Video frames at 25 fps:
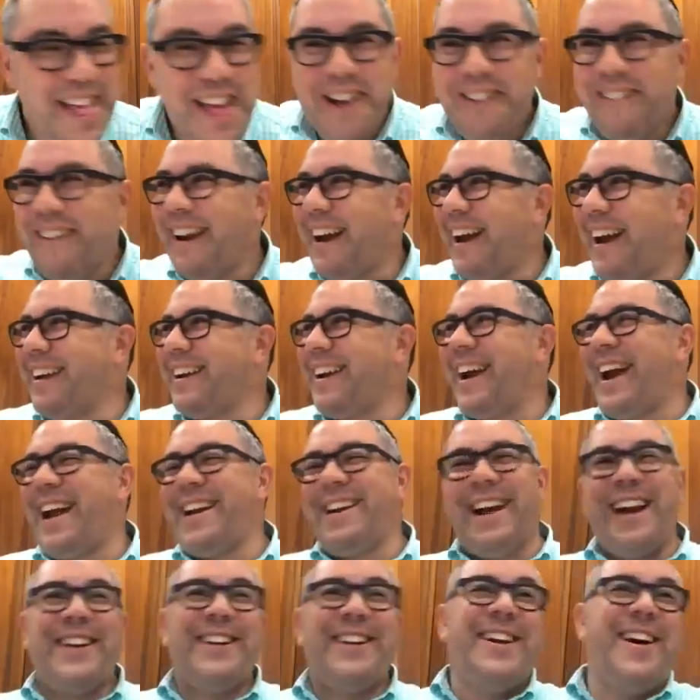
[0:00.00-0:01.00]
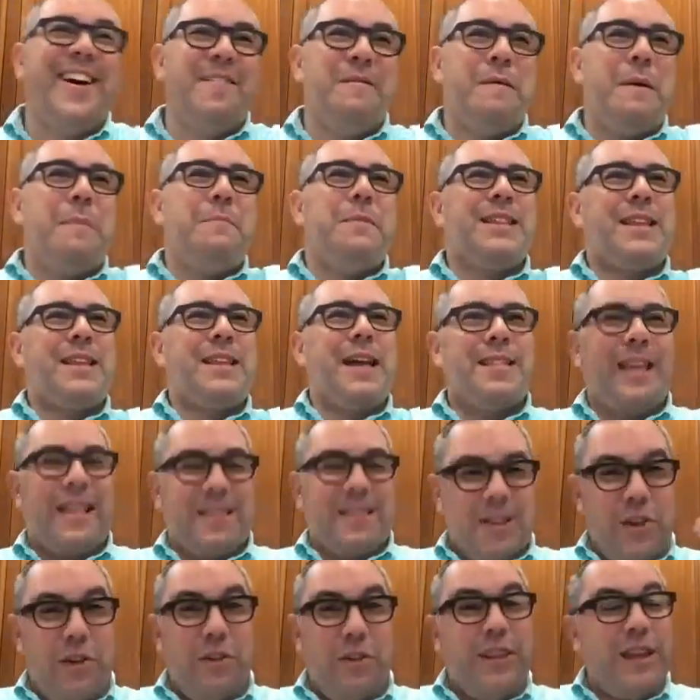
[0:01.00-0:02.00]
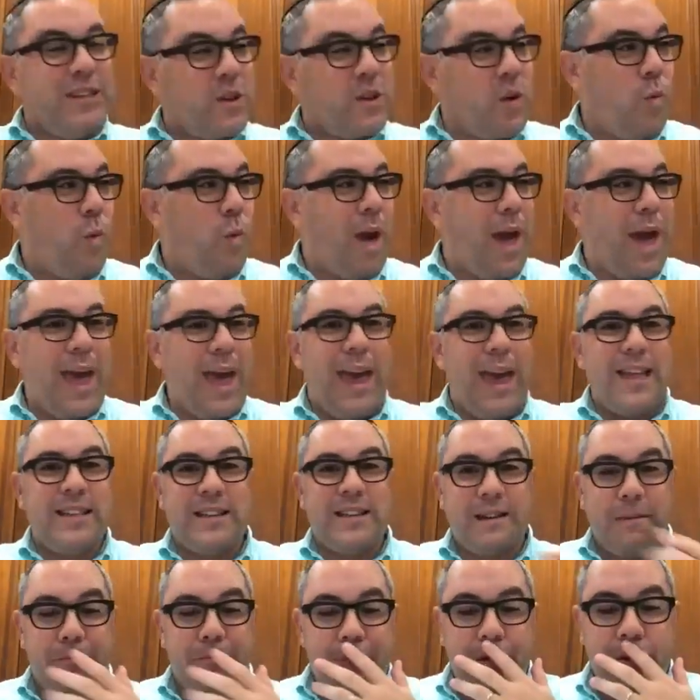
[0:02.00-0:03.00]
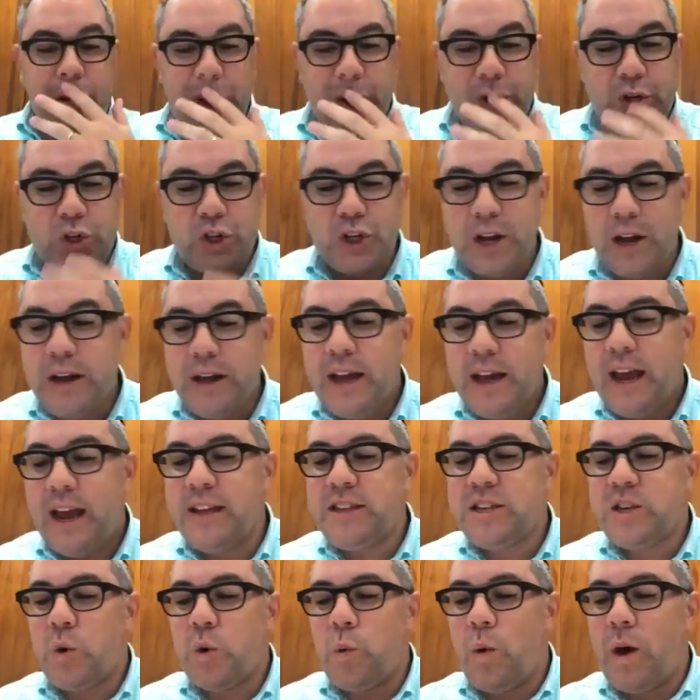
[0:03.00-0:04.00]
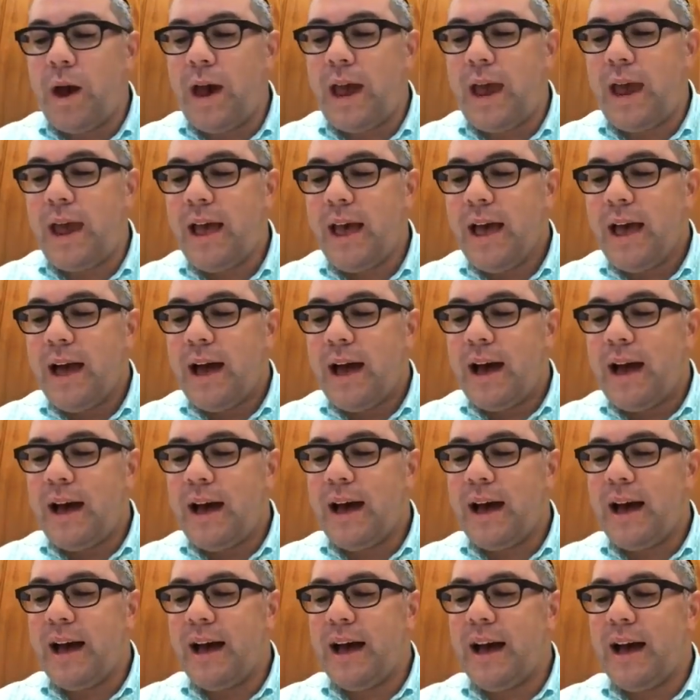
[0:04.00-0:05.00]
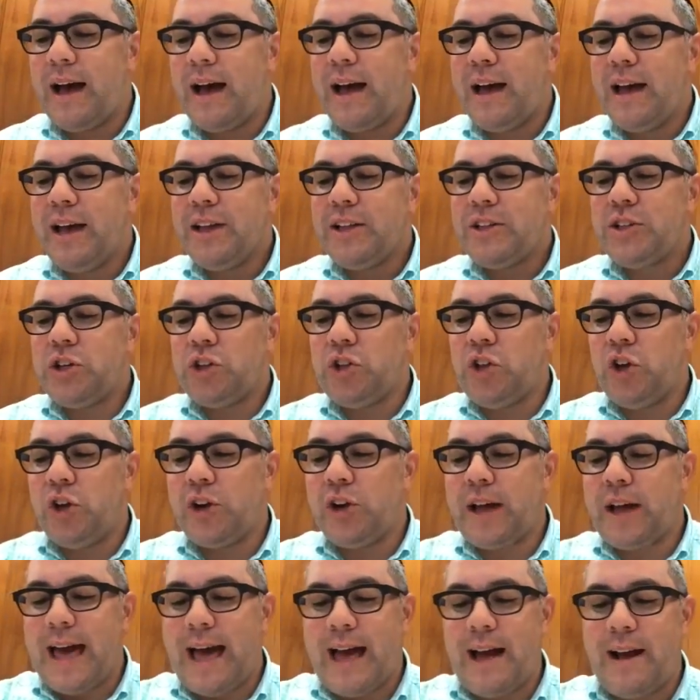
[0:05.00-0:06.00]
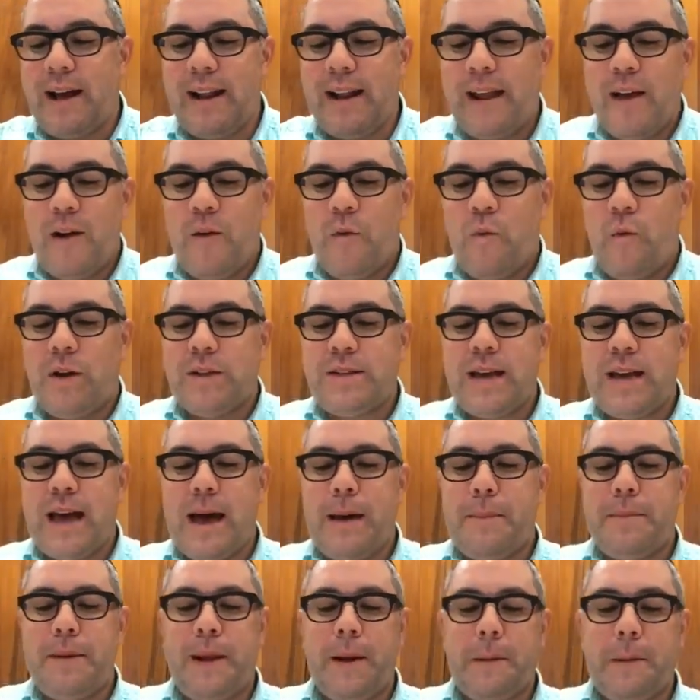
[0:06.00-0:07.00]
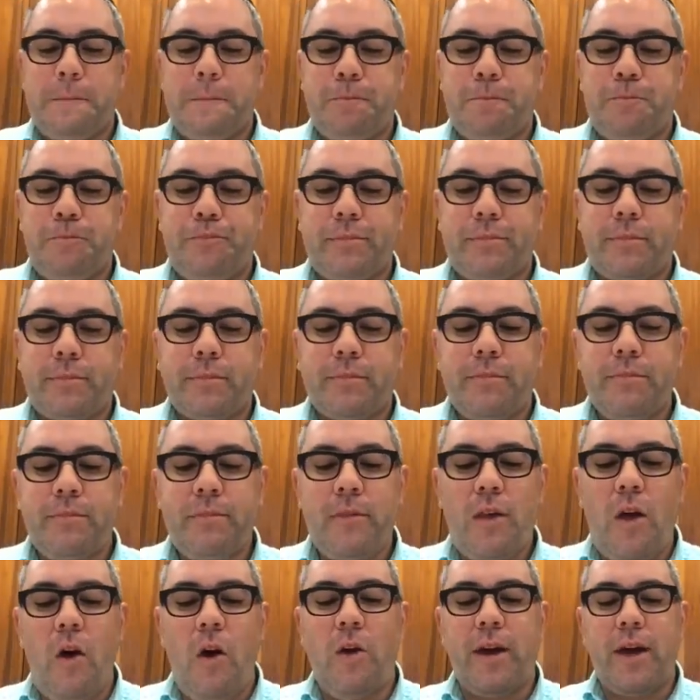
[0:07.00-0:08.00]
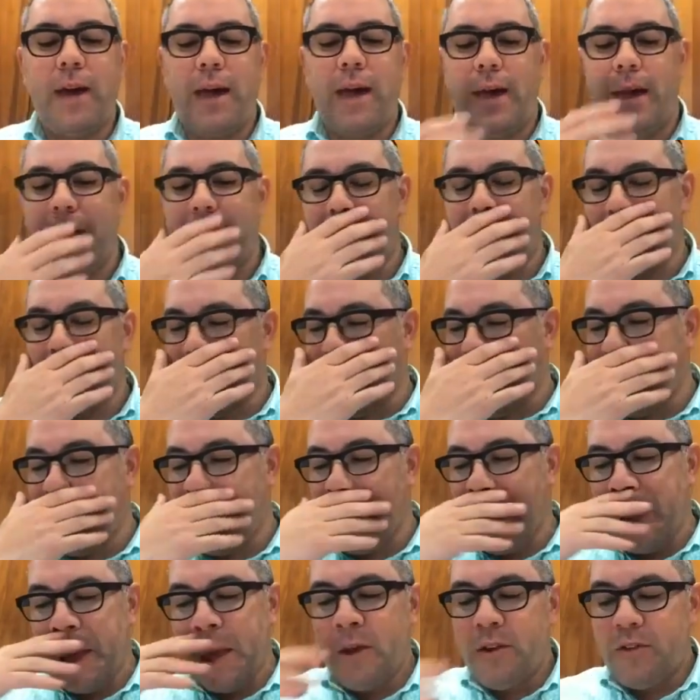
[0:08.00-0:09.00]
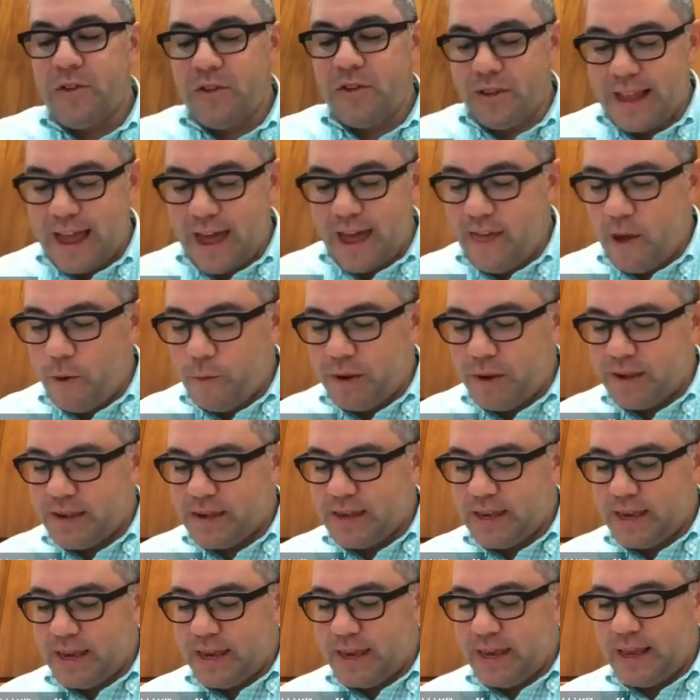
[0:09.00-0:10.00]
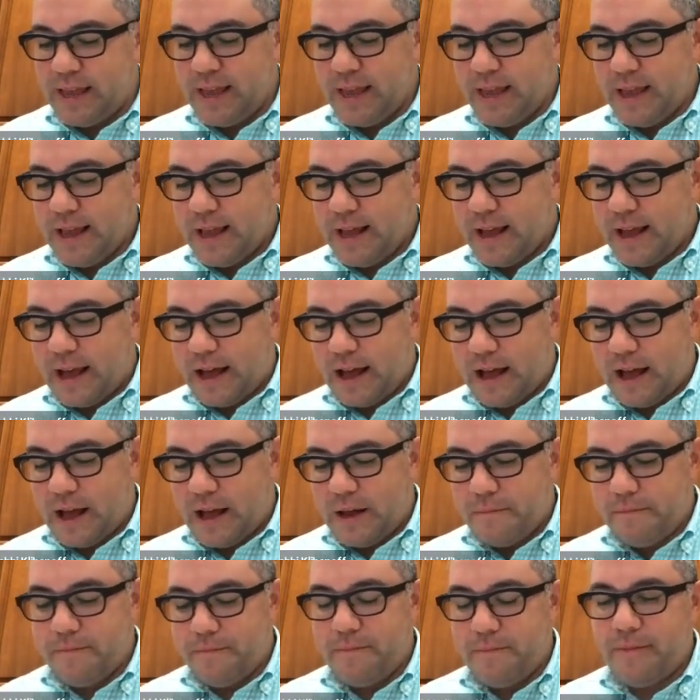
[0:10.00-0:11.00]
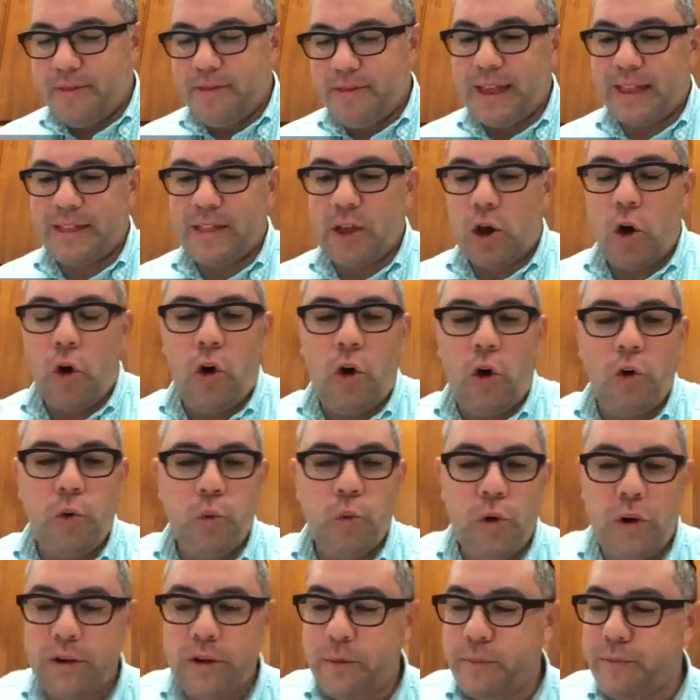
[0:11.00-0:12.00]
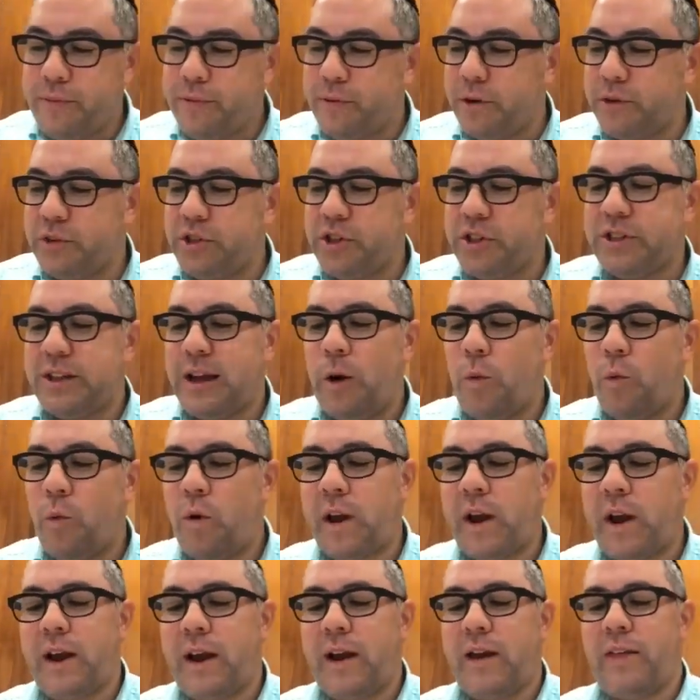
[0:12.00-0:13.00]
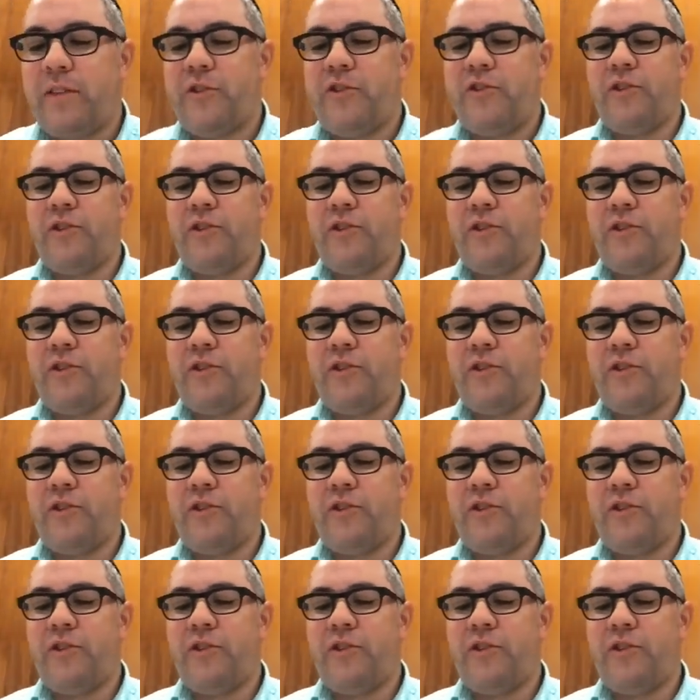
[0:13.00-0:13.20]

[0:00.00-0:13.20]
Right? I don't know. But that certainly is a way, it's an approach. It's a way to look at what's happening. Okay. So now that we see that the old world approach is not working on this